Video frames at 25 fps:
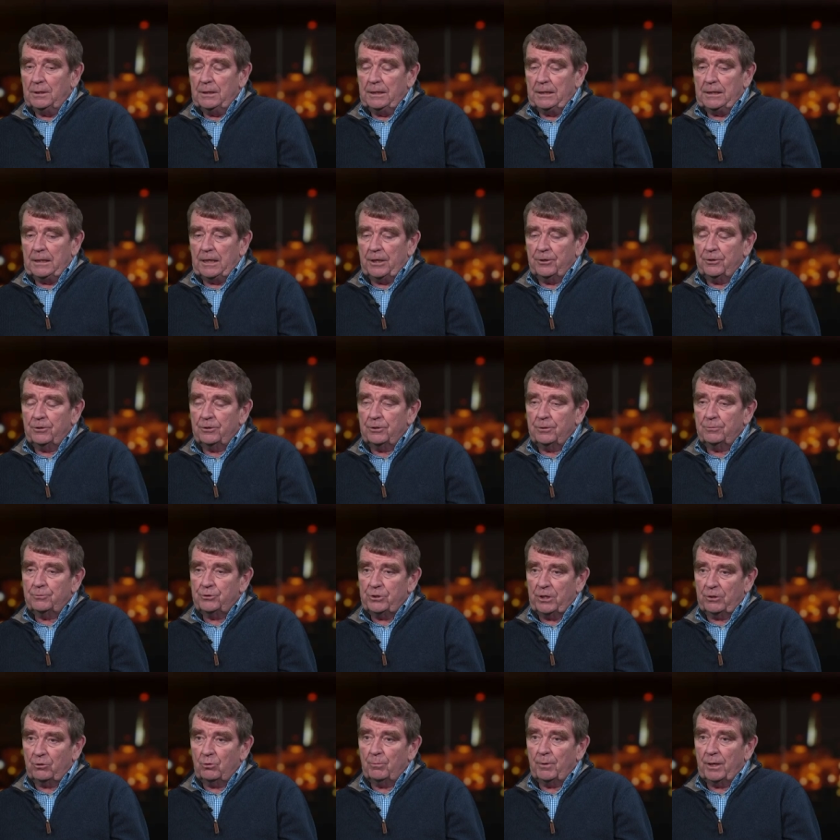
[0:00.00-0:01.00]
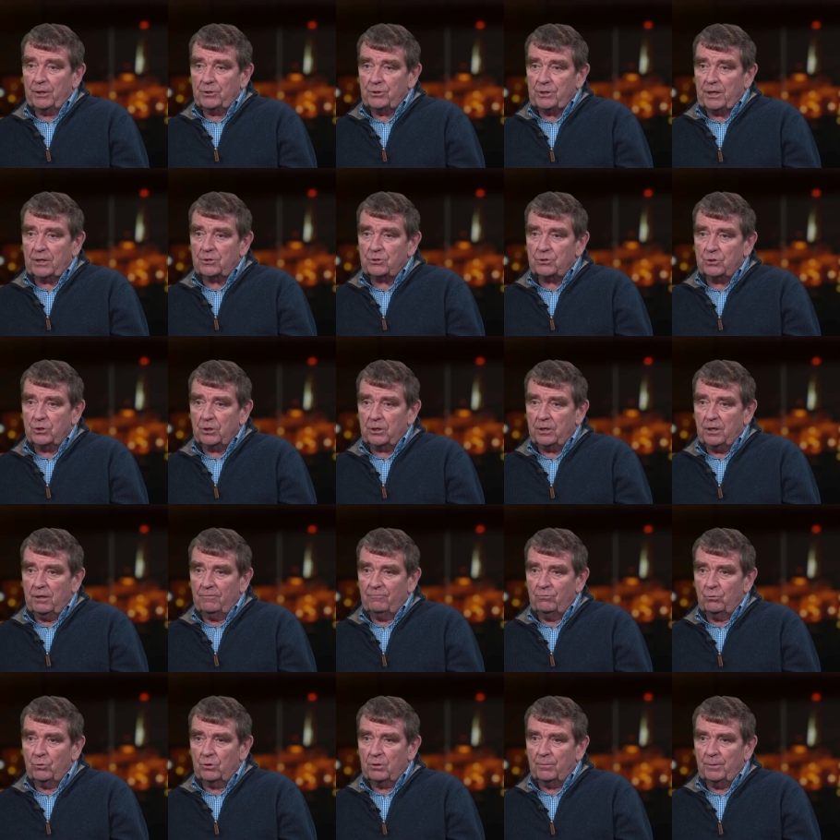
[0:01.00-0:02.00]
uh, under General Mike Jackson, the
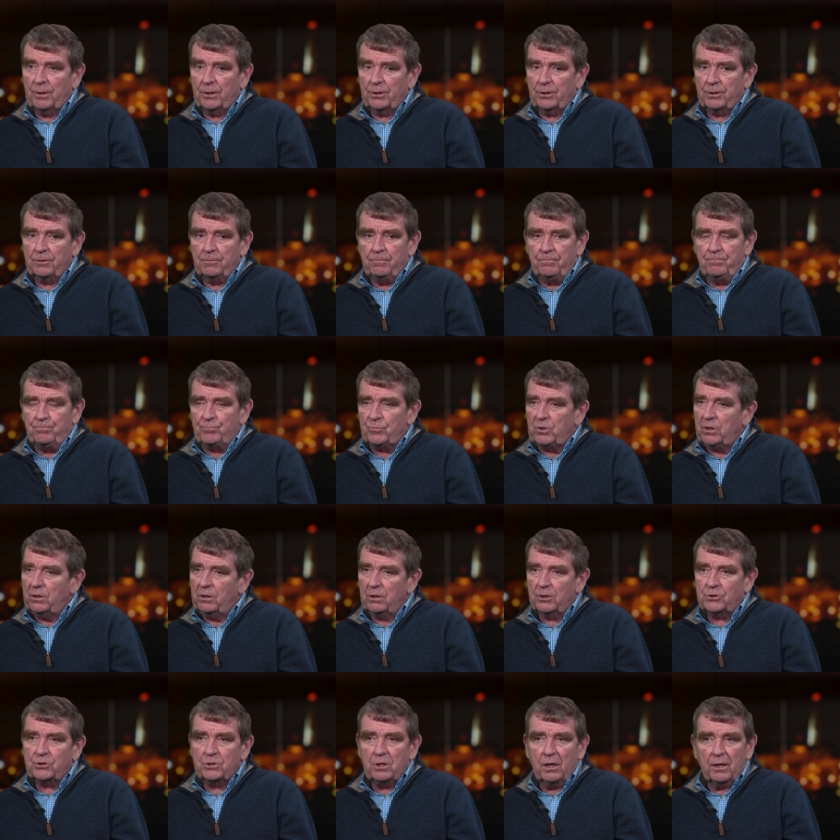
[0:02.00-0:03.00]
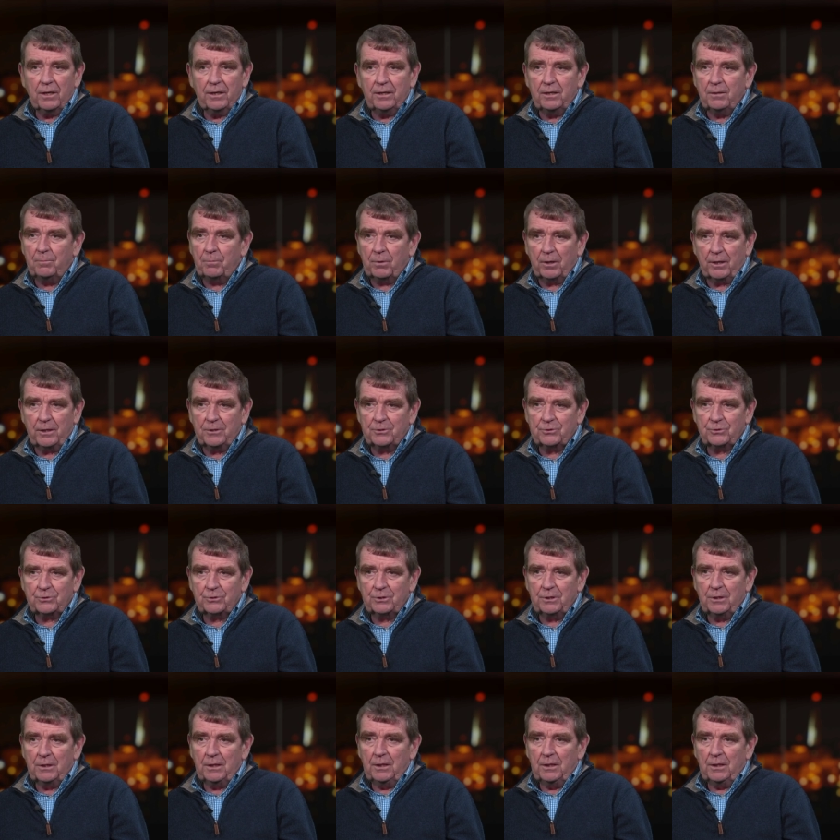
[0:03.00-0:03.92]
KFOR commander. You know, a tiny place.